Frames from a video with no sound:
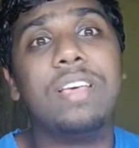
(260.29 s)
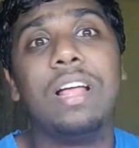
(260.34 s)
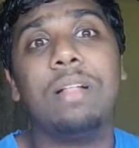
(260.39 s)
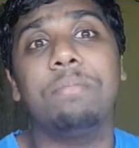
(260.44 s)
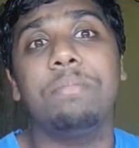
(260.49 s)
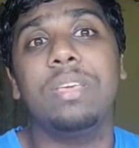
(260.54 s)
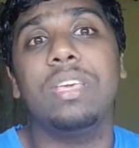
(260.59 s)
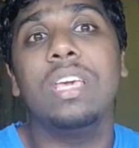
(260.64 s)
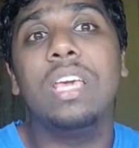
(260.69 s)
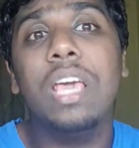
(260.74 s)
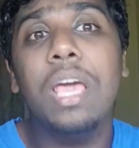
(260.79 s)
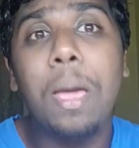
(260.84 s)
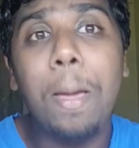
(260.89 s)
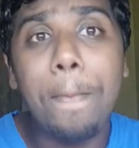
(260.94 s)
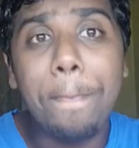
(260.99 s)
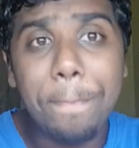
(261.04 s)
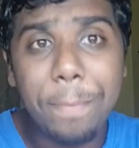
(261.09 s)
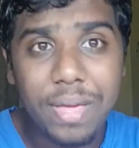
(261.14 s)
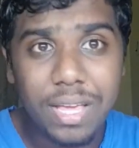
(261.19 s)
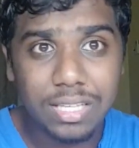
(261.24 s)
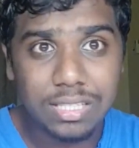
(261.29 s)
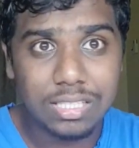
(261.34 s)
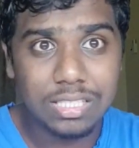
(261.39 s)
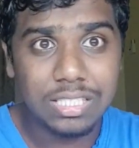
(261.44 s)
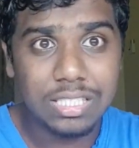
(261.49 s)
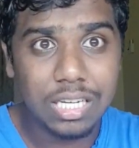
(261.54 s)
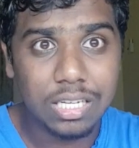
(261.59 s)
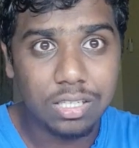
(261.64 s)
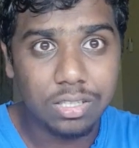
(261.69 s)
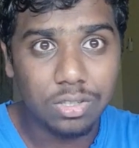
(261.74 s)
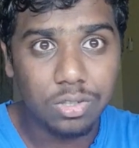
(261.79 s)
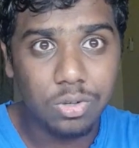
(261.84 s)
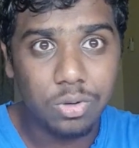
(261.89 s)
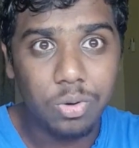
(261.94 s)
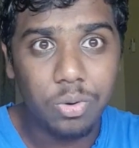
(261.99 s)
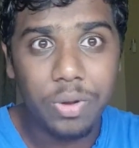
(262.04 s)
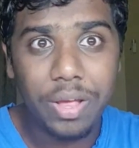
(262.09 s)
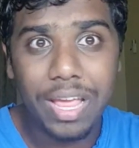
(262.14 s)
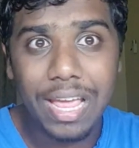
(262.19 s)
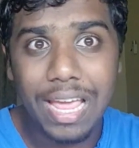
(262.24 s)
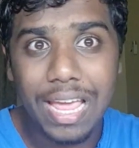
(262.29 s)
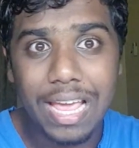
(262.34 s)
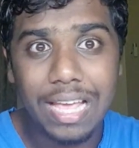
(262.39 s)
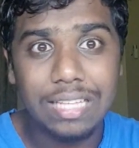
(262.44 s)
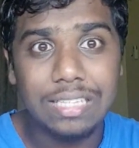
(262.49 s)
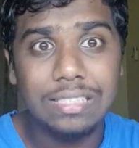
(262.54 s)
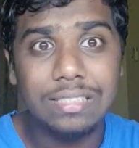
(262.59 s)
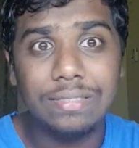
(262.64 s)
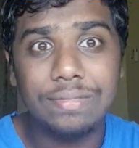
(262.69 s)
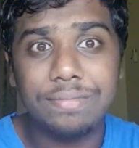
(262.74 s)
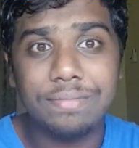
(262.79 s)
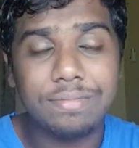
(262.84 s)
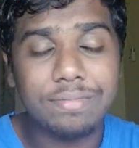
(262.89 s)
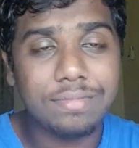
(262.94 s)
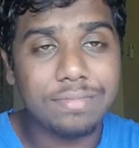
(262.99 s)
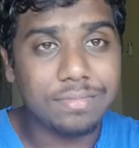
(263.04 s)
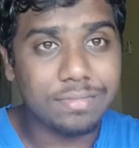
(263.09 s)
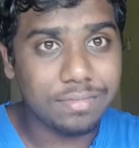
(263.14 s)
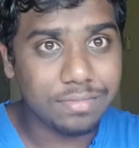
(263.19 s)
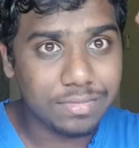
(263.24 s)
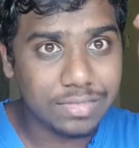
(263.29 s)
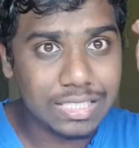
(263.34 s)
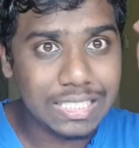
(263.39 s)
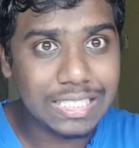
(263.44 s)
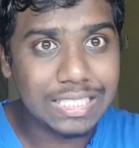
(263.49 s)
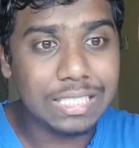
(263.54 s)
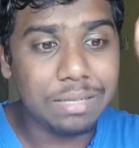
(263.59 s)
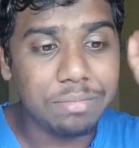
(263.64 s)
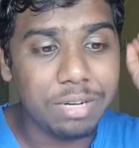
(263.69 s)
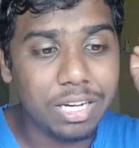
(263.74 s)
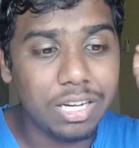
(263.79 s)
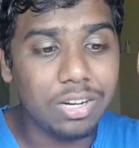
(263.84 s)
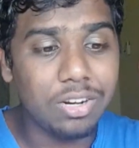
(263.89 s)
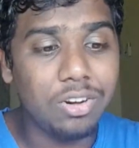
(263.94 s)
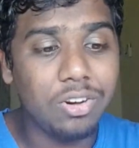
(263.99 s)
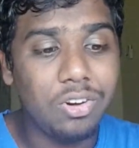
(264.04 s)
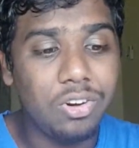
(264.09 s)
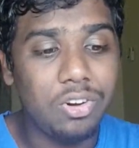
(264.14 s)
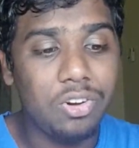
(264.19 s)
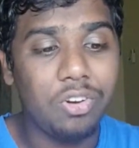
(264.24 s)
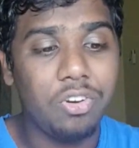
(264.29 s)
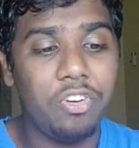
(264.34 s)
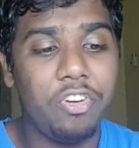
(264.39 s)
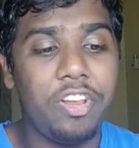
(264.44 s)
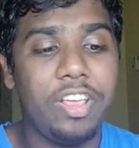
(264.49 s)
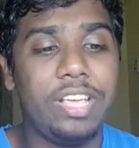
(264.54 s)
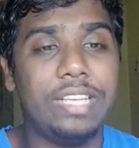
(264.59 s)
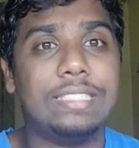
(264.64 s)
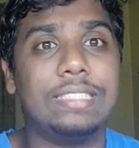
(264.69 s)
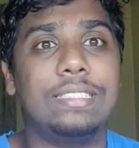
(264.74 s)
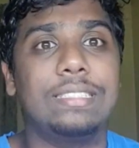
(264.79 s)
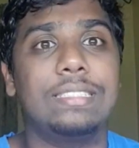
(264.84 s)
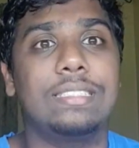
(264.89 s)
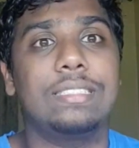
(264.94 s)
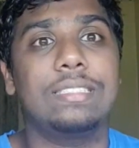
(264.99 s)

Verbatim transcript: help me make this channel grow into something great.